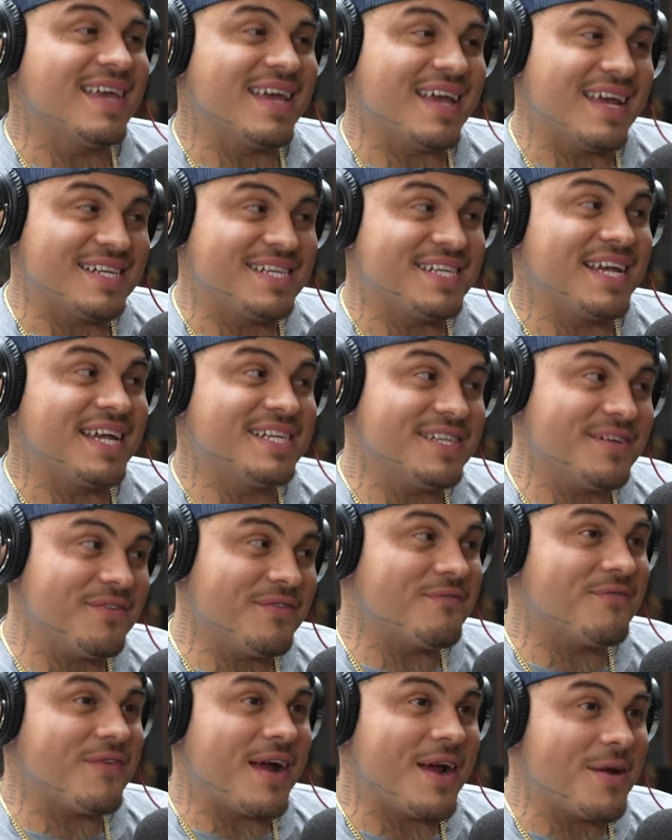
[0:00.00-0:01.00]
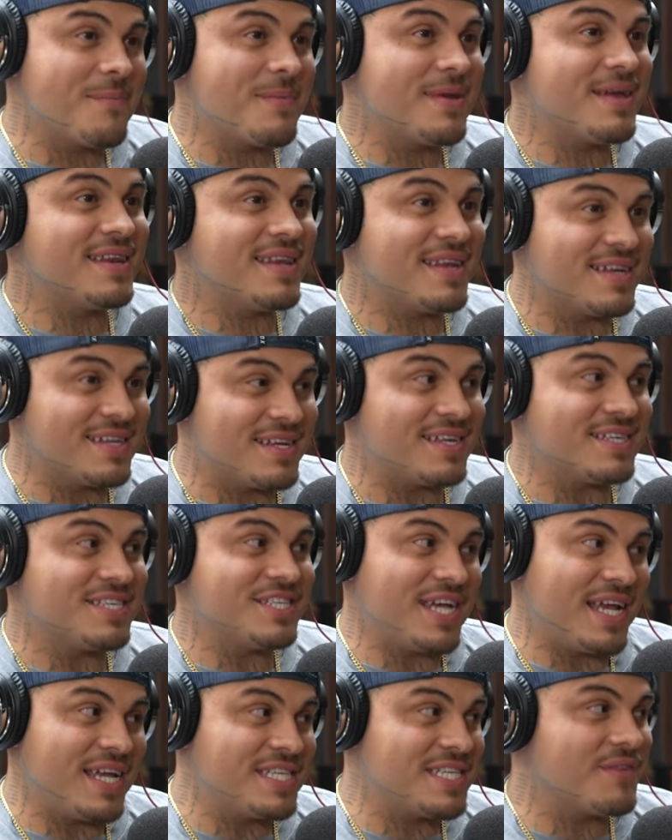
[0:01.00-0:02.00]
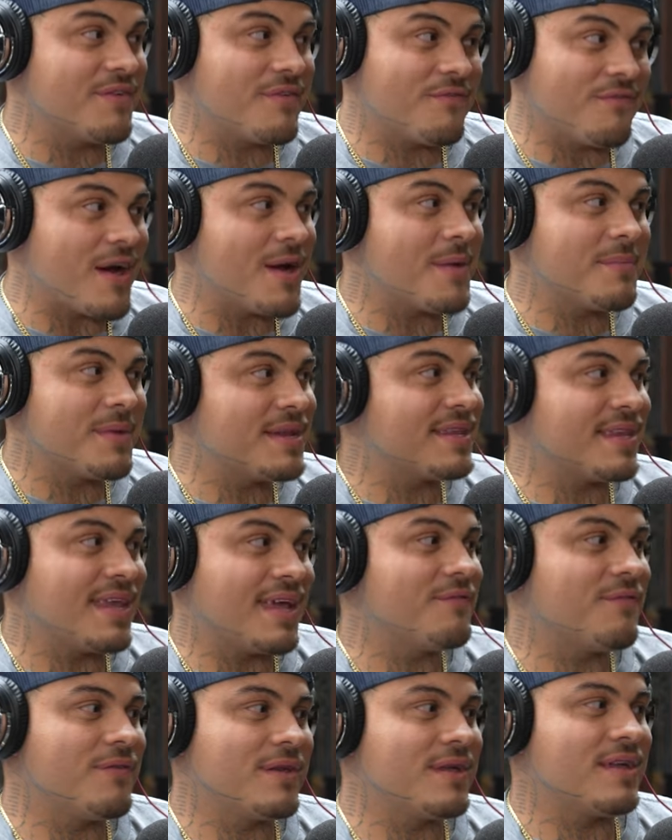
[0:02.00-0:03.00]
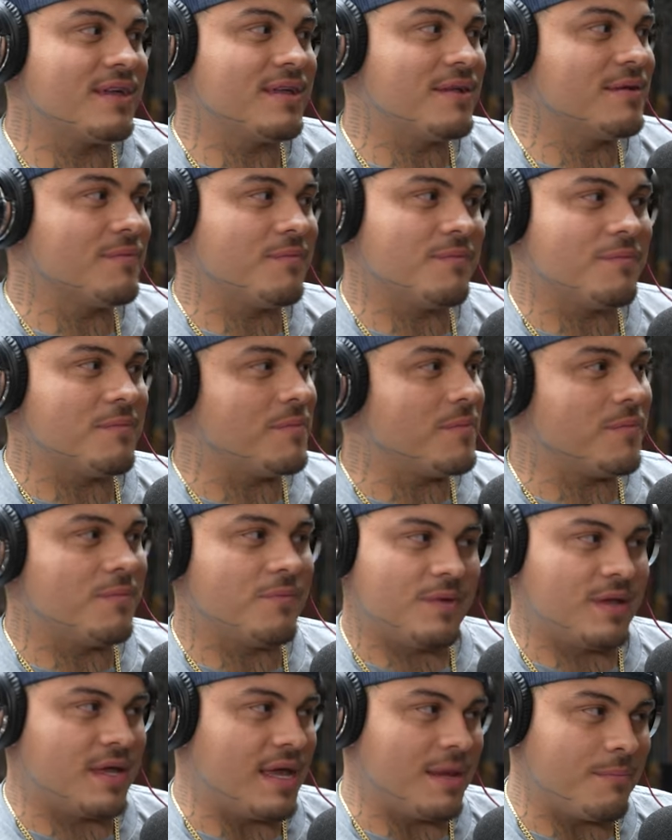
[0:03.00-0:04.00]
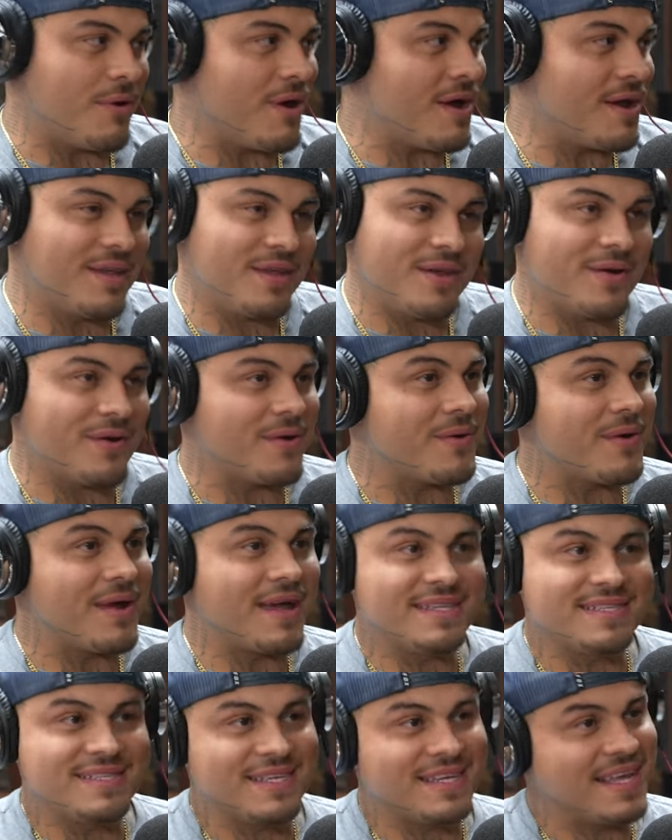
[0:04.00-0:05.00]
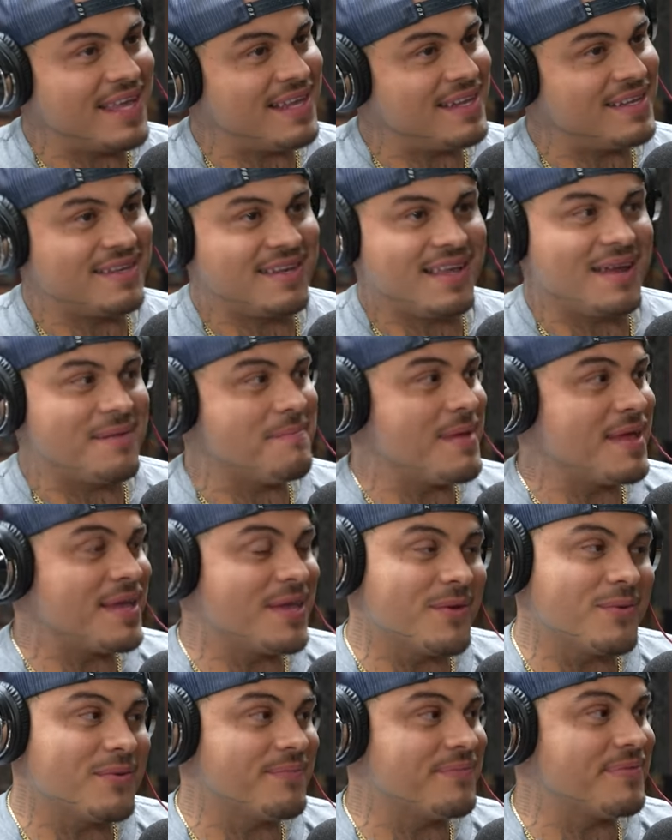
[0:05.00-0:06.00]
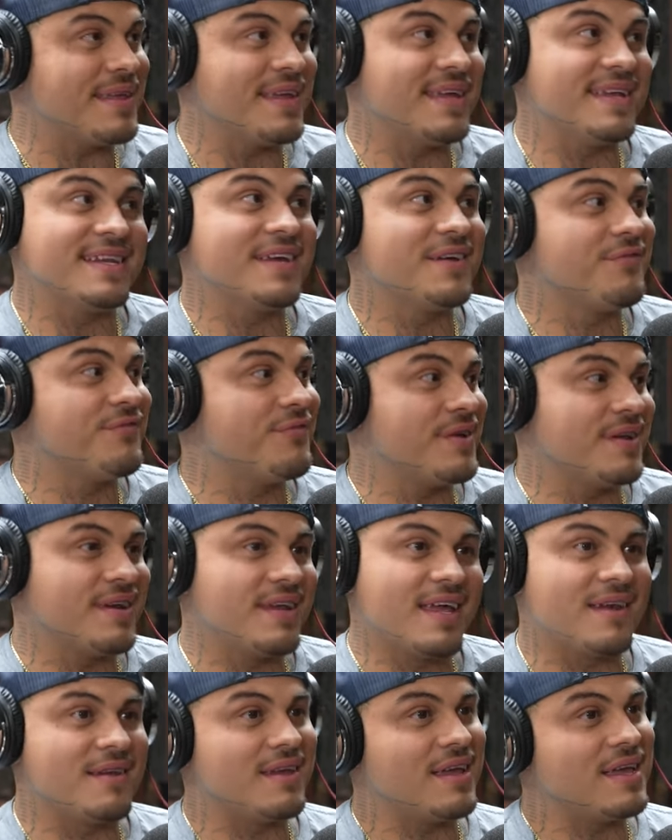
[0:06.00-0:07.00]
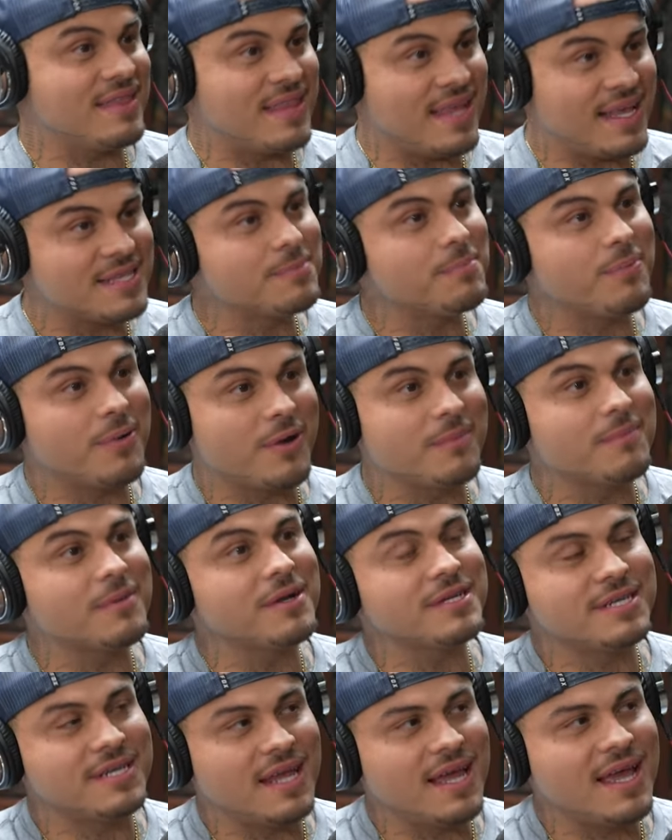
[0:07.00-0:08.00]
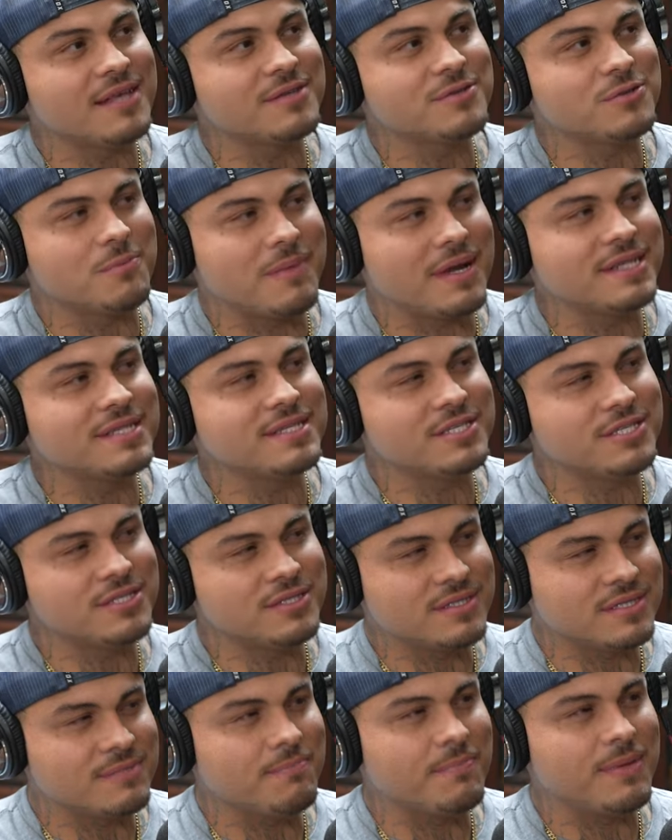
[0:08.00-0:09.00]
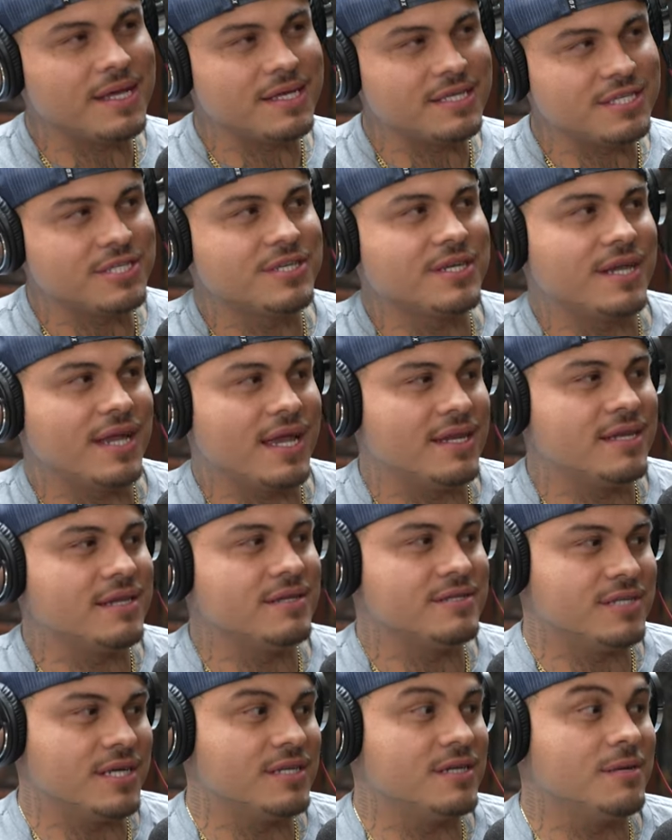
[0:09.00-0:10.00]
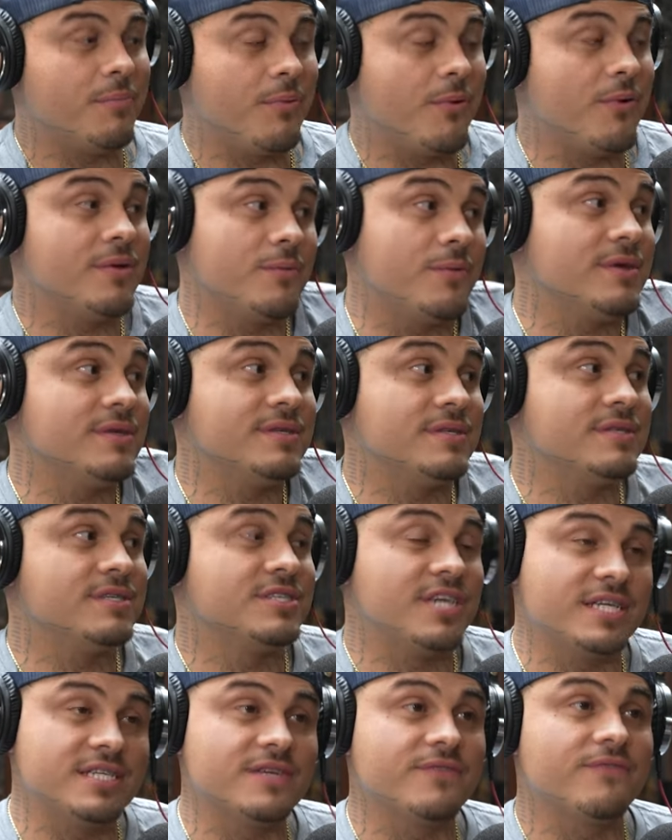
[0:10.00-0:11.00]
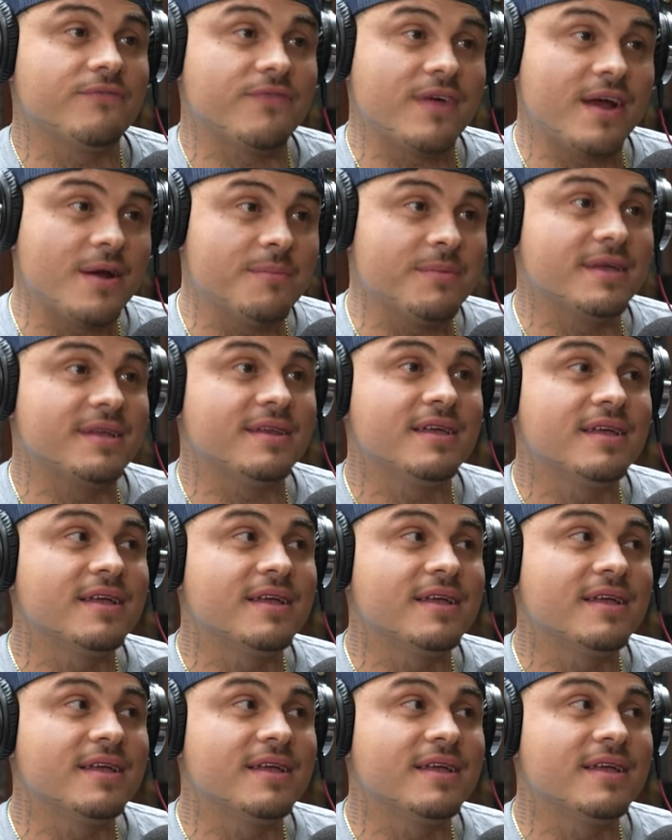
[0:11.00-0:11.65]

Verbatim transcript: Yeah, change you know of environment. I mean? change, change of environment definitely can broaden your horizon, can can make you think different, can and that's pretty much yeah. So my biggest change changing point was the change of environment.